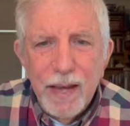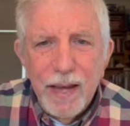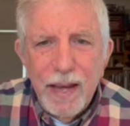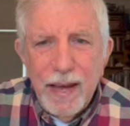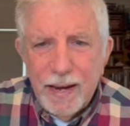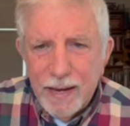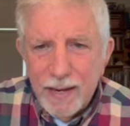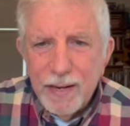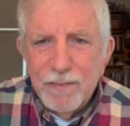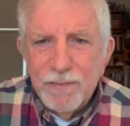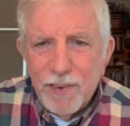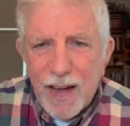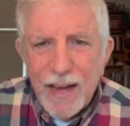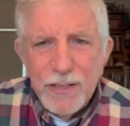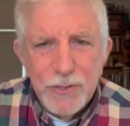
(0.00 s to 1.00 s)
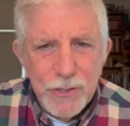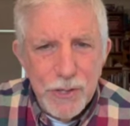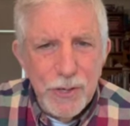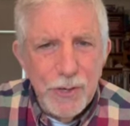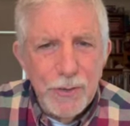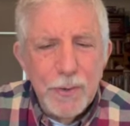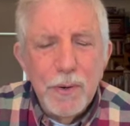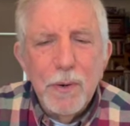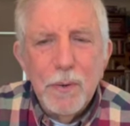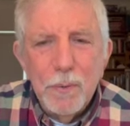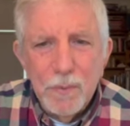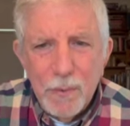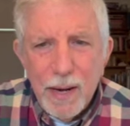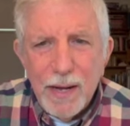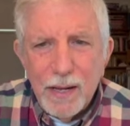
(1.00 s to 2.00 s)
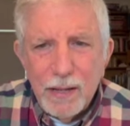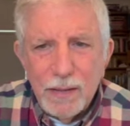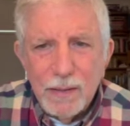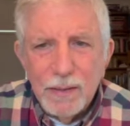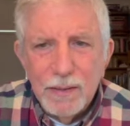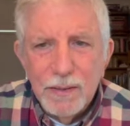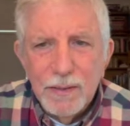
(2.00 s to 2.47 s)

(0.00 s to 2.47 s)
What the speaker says: He can advise you well.